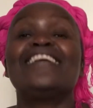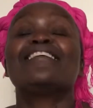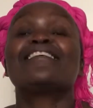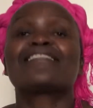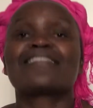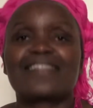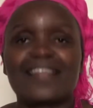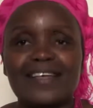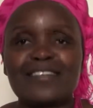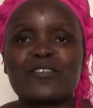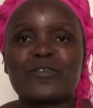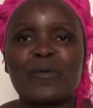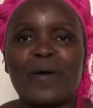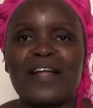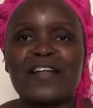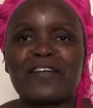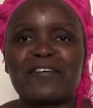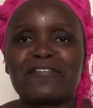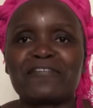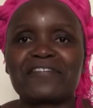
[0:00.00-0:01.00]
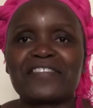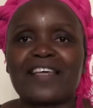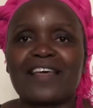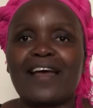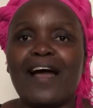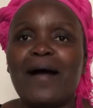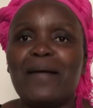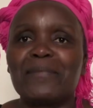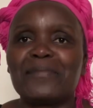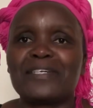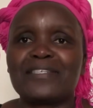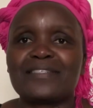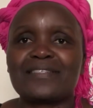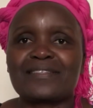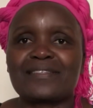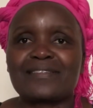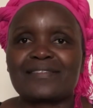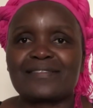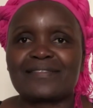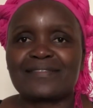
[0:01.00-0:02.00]
That's one of the armors.
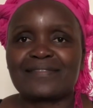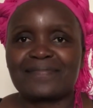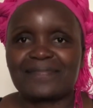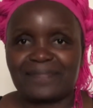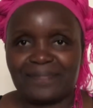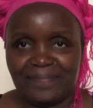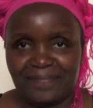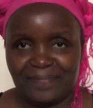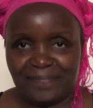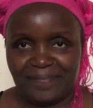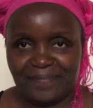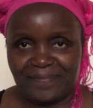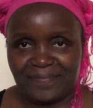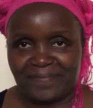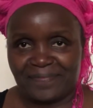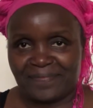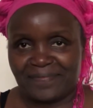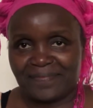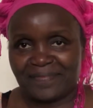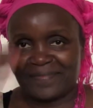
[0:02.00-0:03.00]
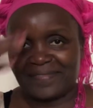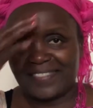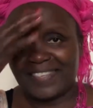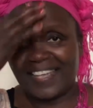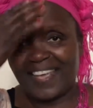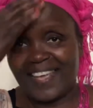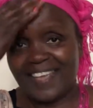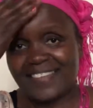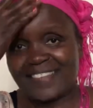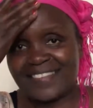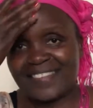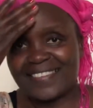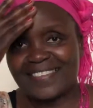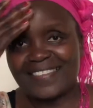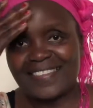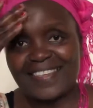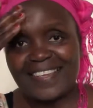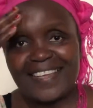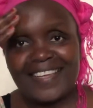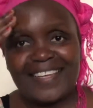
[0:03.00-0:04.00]
Yes?
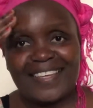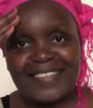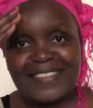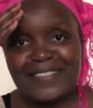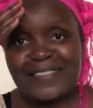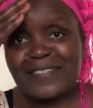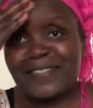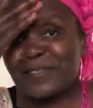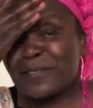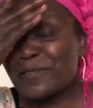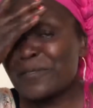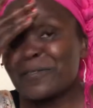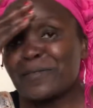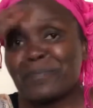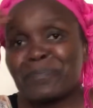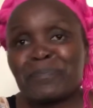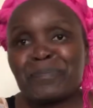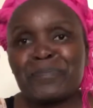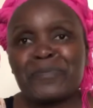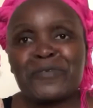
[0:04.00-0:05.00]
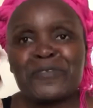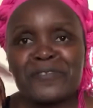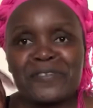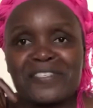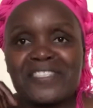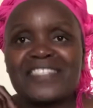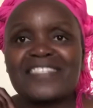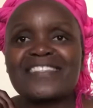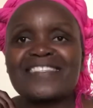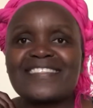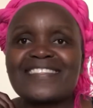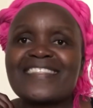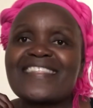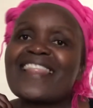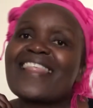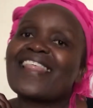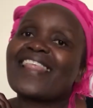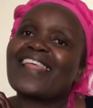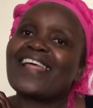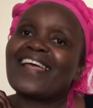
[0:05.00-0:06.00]
To put
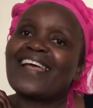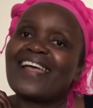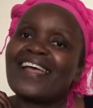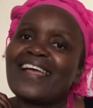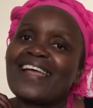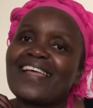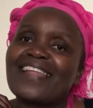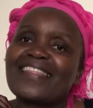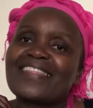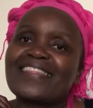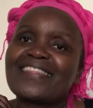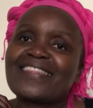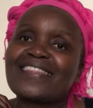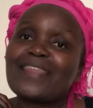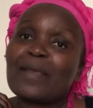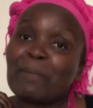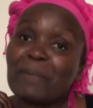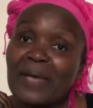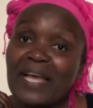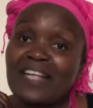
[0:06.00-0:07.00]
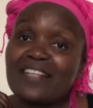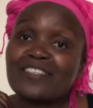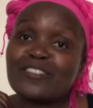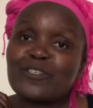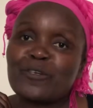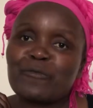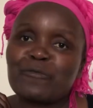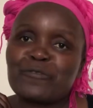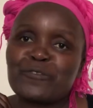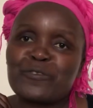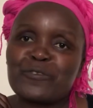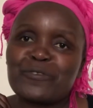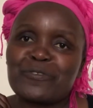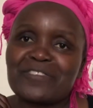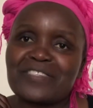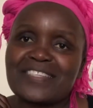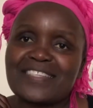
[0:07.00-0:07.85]
the belt of truth.